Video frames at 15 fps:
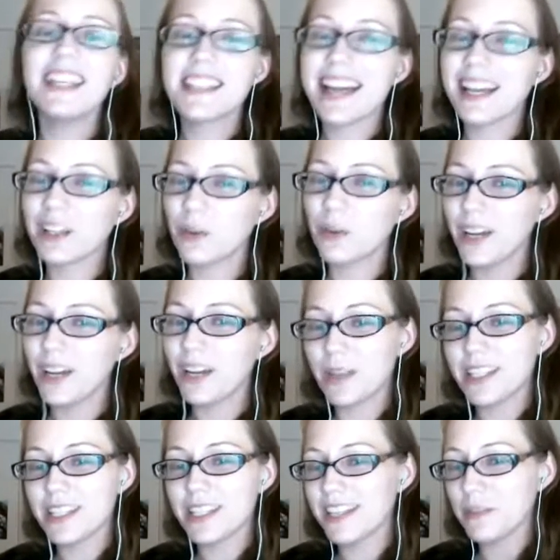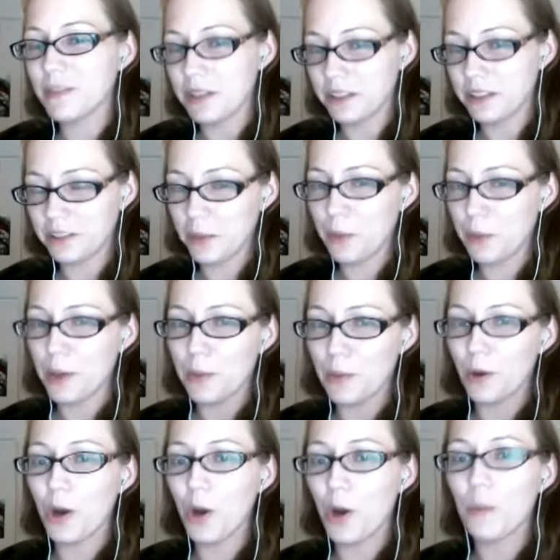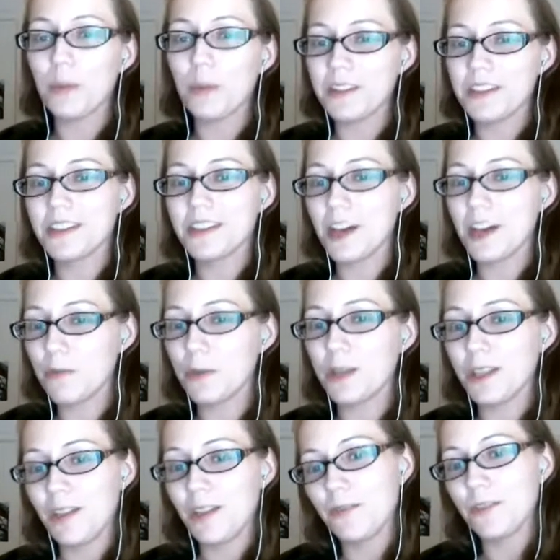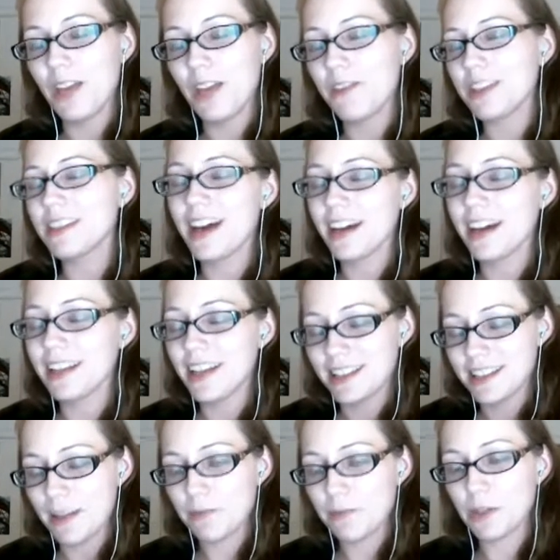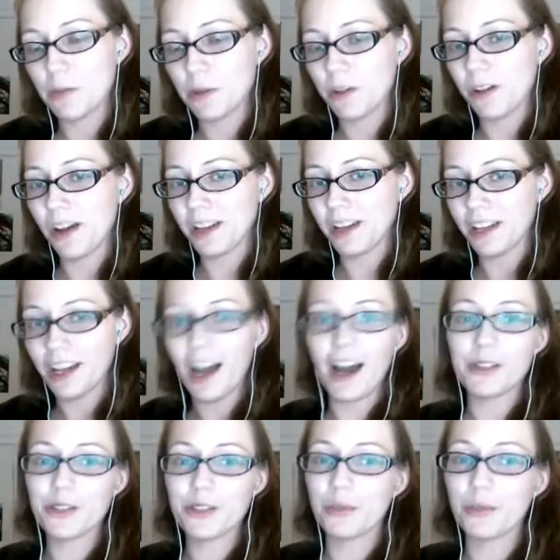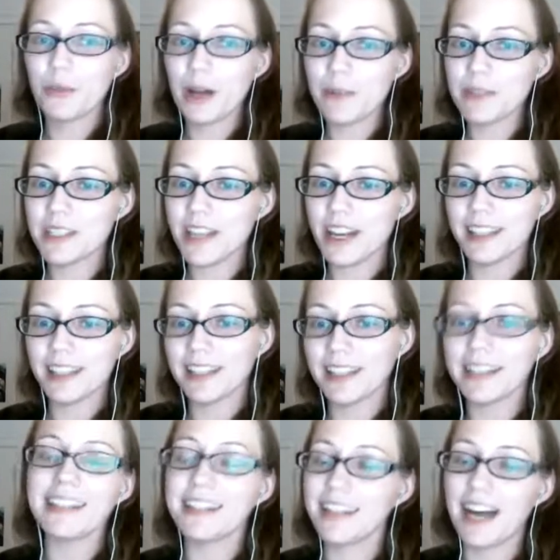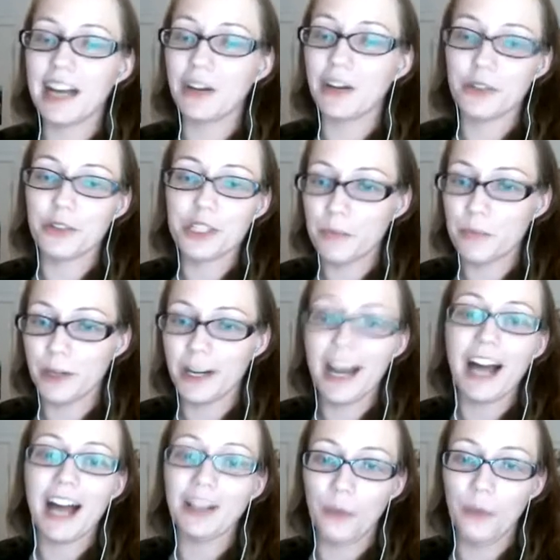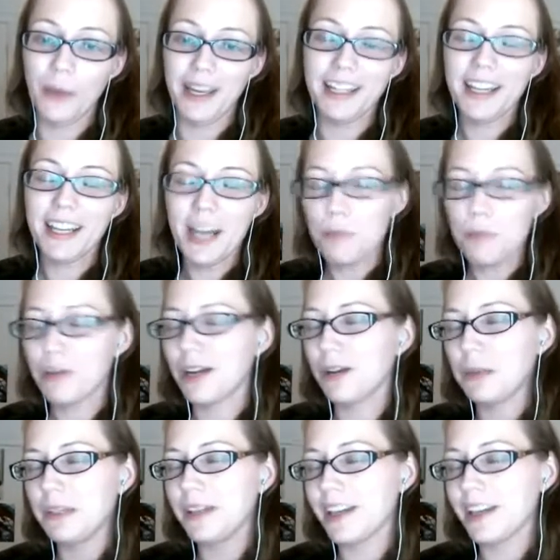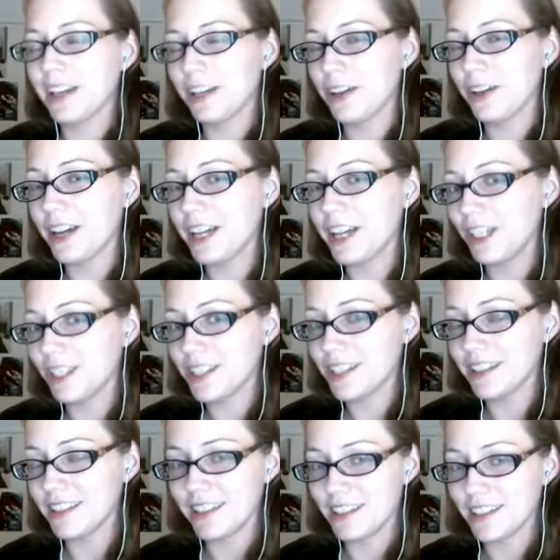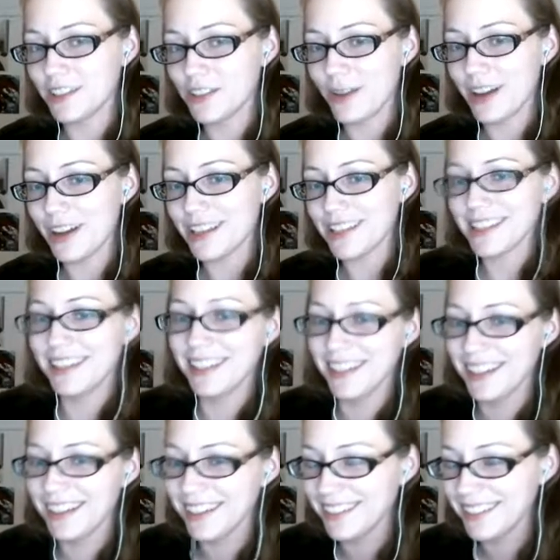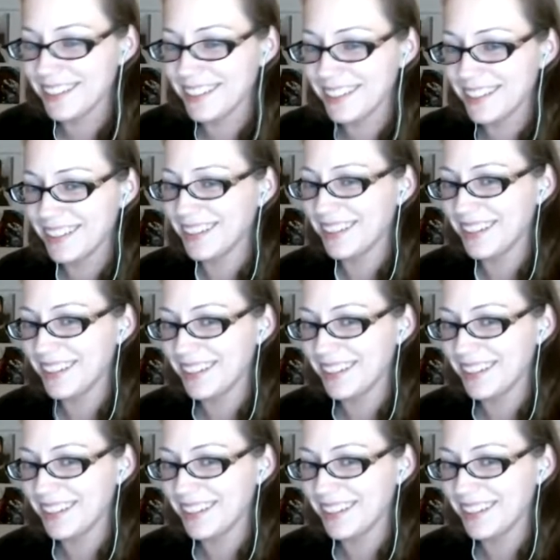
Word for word: is Halloween. We tend to be a little bit more open to stuff, but if it's not acceptable on a costume website, like, I don't know, Spirit Halloween, probably not a good idea to send that in to us. Yeah, because we